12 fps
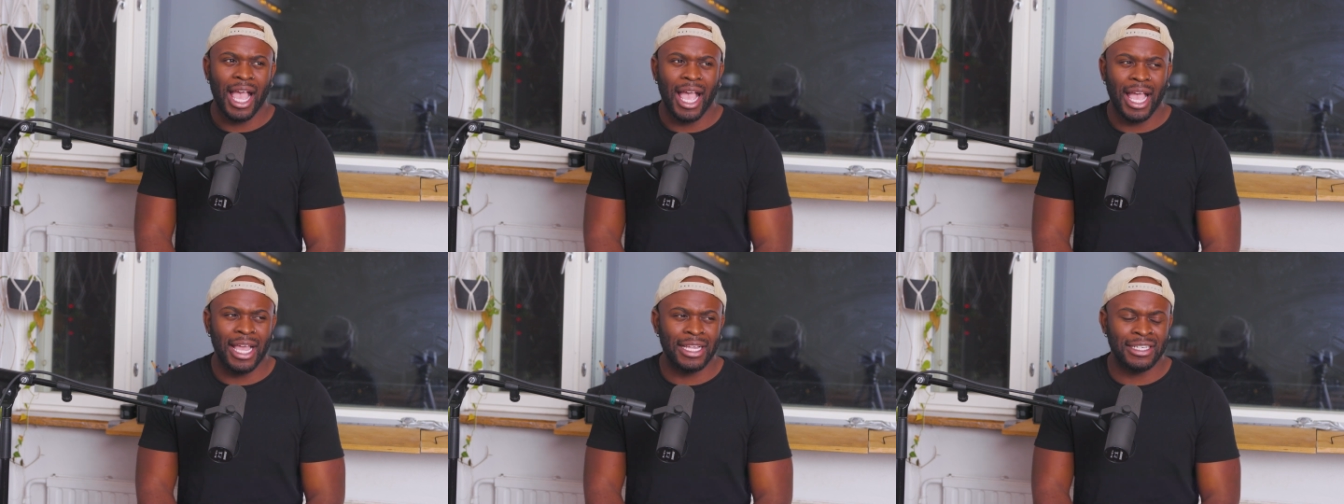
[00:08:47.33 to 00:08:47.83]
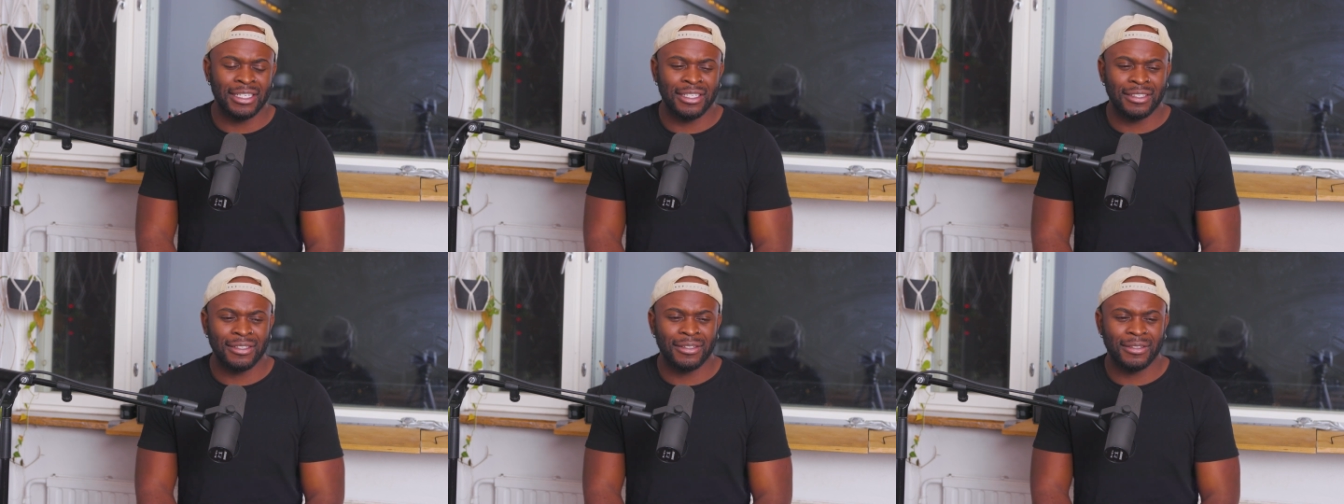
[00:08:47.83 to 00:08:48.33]

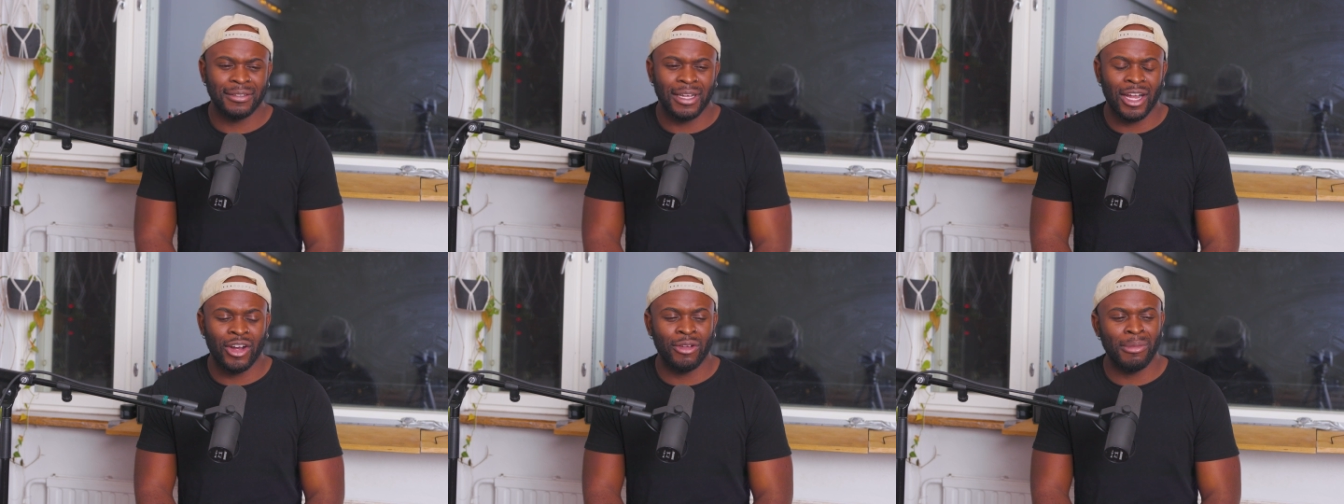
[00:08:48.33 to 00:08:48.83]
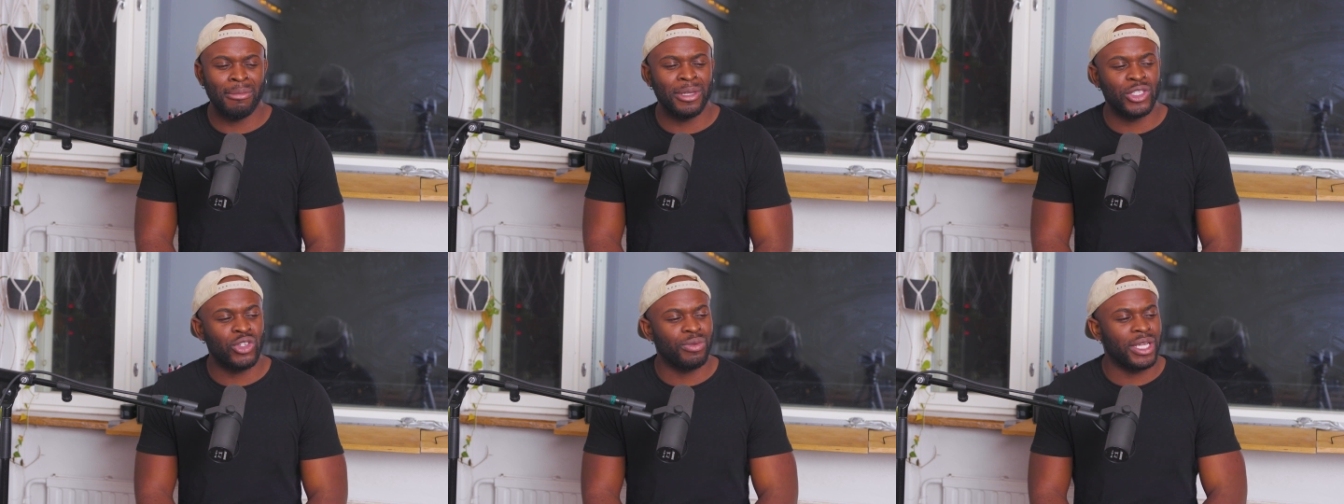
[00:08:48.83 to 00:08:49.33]
And I
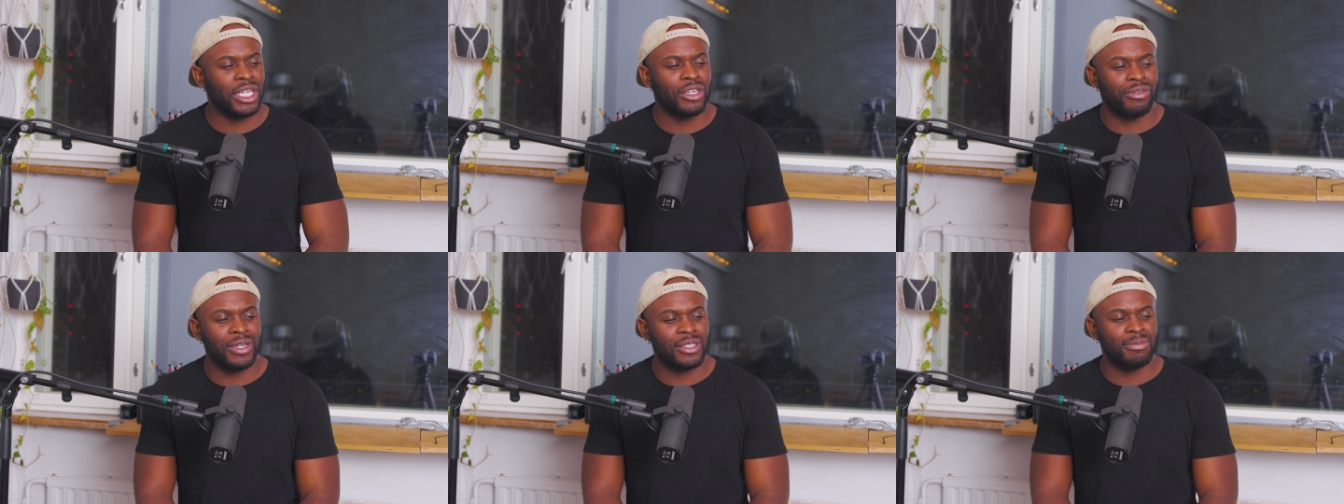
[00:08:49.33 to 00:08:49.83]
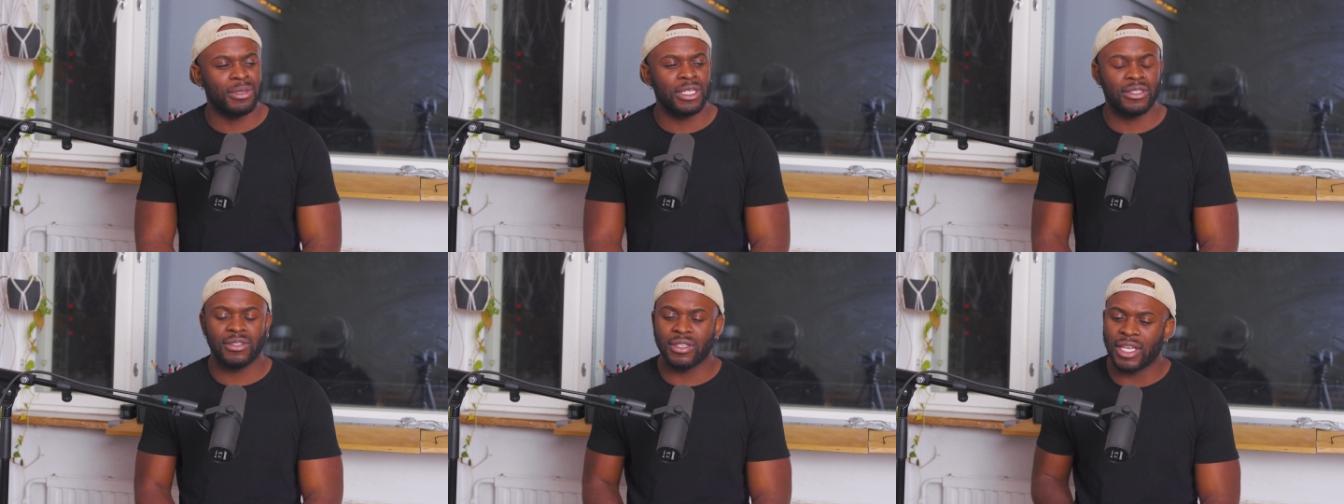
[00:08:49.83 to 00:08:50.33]
remember during Christmas,